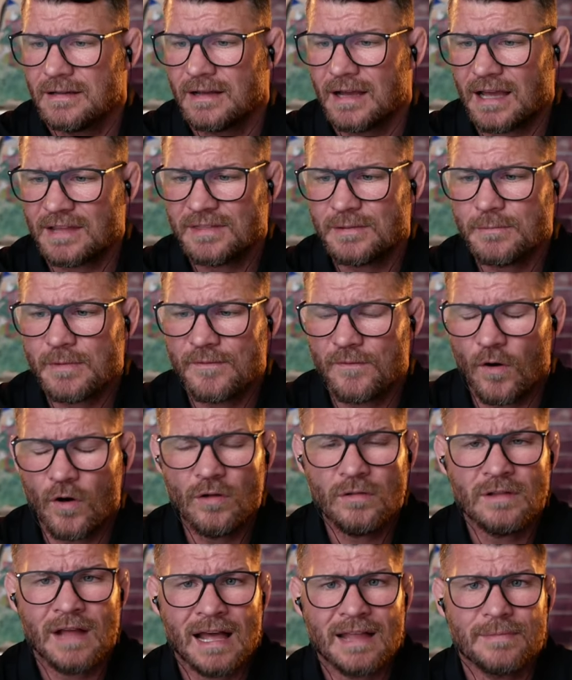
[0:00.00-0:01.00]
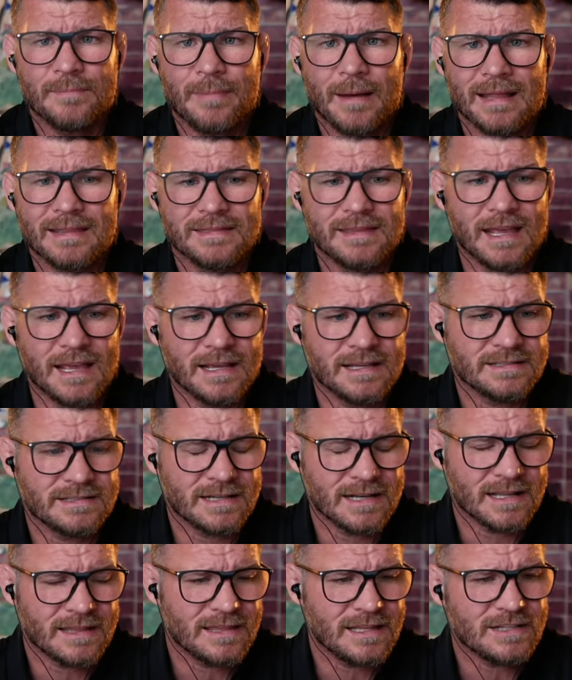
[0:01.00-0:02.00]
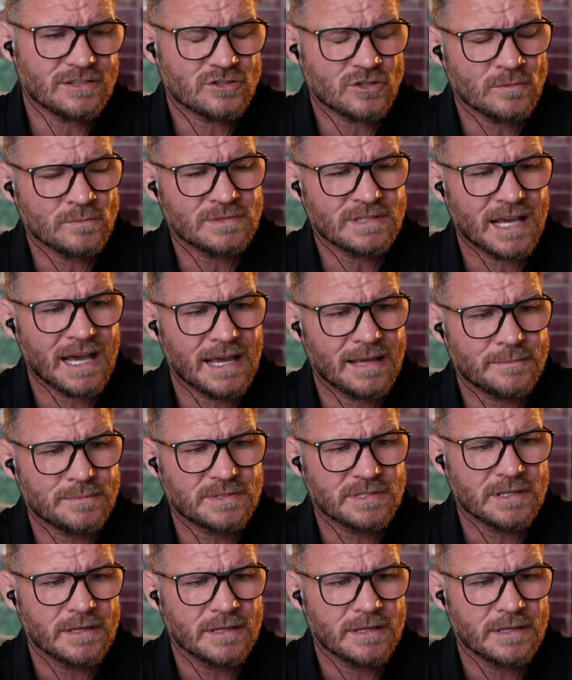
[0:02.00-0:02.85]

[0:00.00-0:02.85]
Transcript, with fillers: I think we've all had bad days. And I think sometimes...